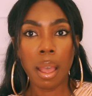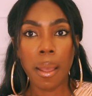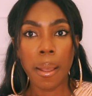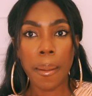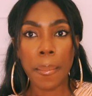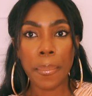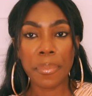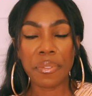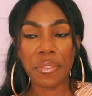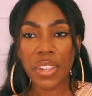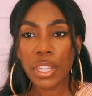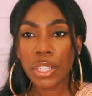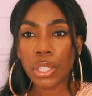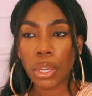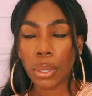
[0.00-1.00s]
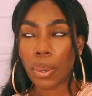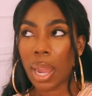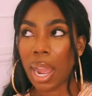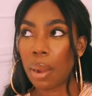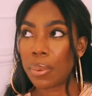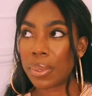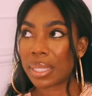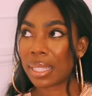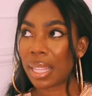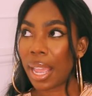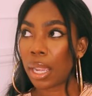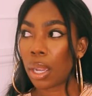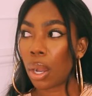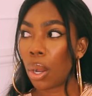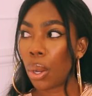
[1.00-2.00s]
um, video, I was
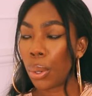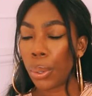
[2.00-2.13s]
like,